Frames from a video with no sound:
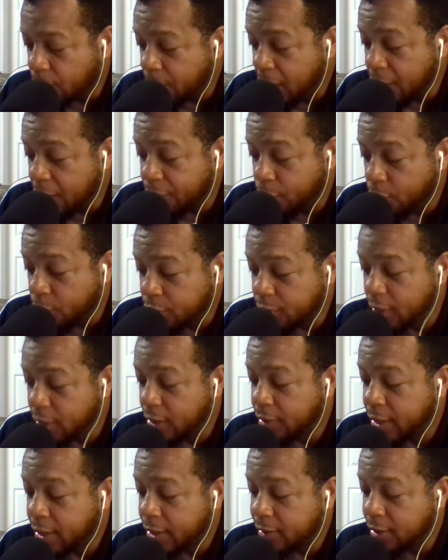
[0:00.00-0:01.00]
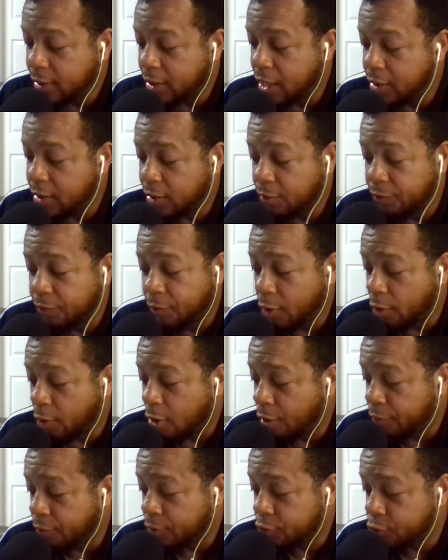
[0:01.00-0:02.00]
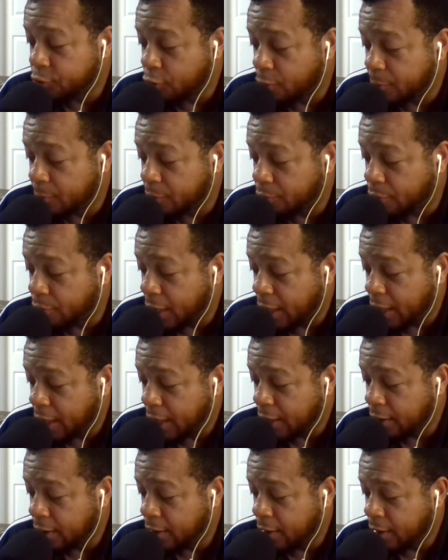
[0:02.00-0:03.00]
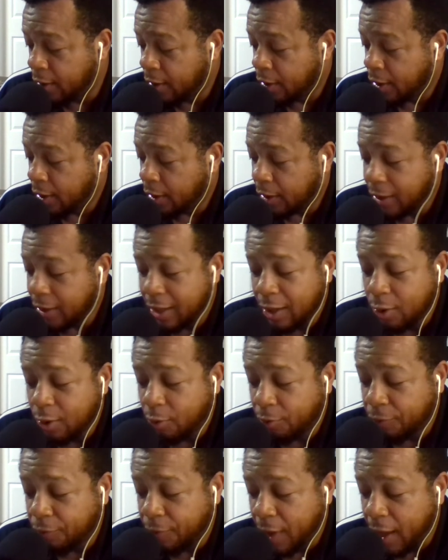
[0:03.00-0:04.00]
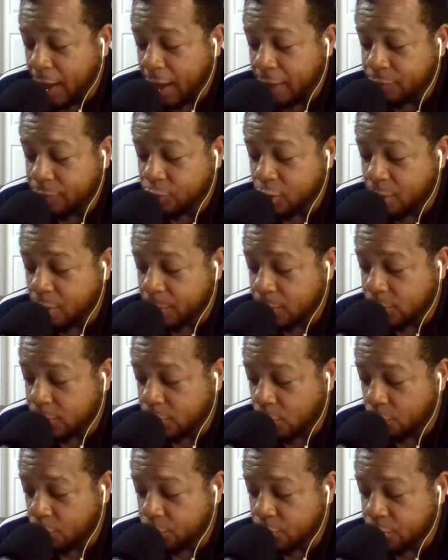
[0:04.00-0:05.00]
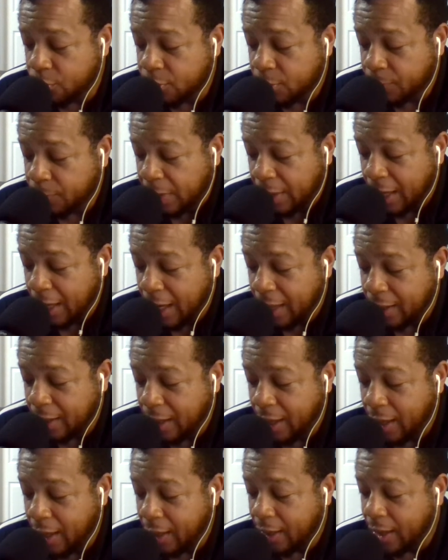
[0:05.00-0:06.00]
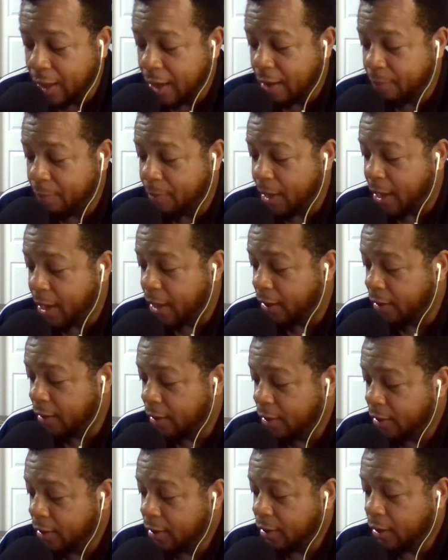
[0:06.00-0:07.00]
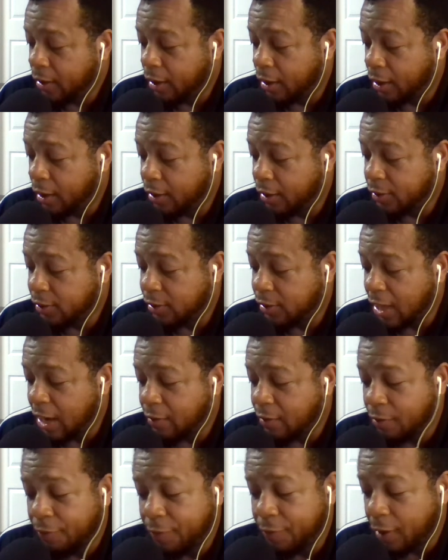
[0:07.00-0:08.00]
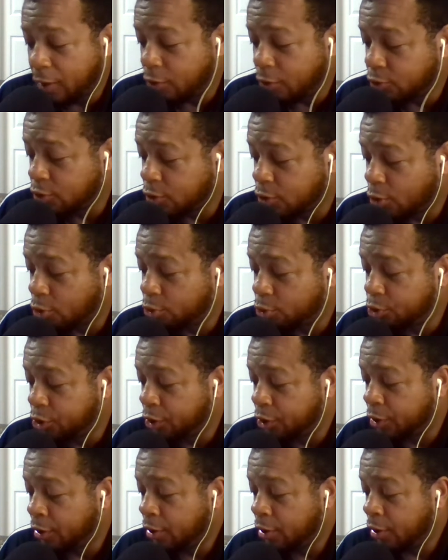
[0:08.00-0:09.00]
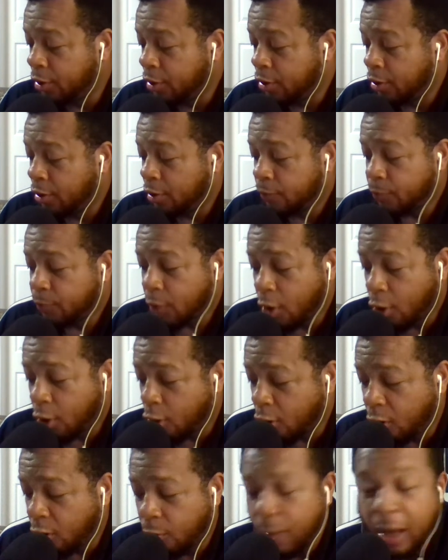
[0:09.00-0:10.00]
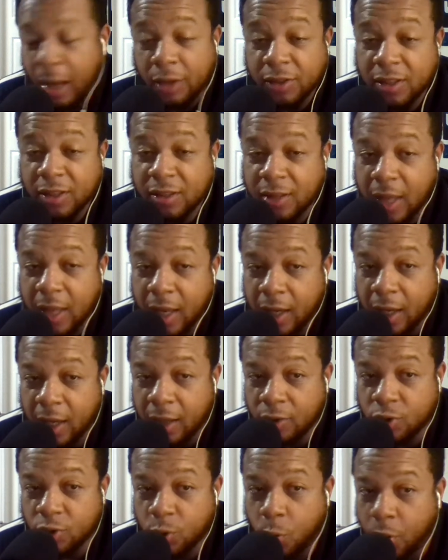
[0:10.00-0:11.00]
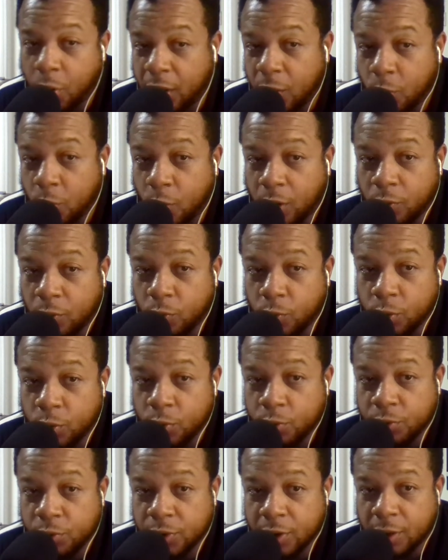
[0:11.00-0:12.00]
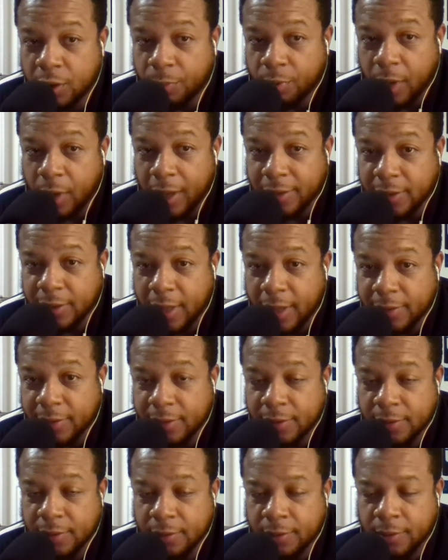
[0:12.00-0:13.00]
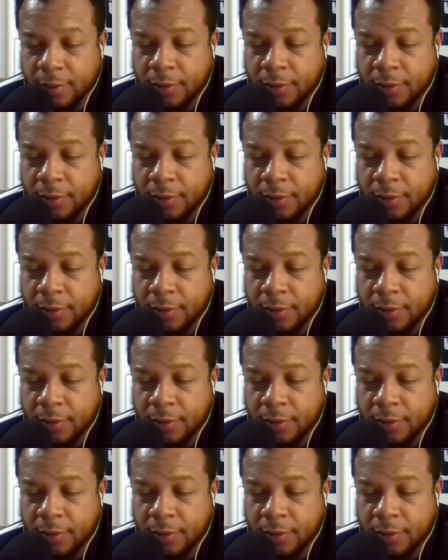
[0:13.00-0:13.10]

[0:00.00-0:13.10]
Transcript: on May 14, 1918, fought off a German raid, killed 5 German soldiers in hand-to-hand combat, saved a fellow soldier, all while sustaining 21 wounds in the process.